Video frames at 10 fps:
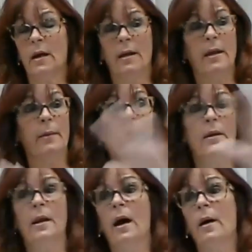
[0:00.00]
And that may
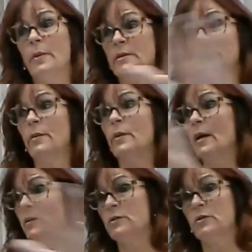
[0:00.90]
not be someone
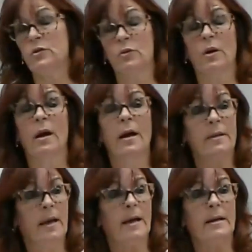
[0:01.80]
else's story.
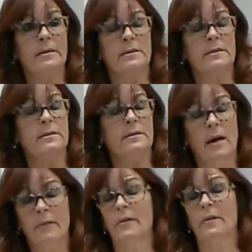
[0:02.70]
That is
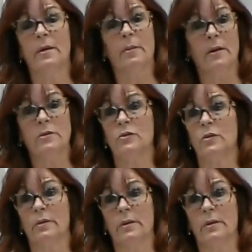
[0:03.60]
definitely my story.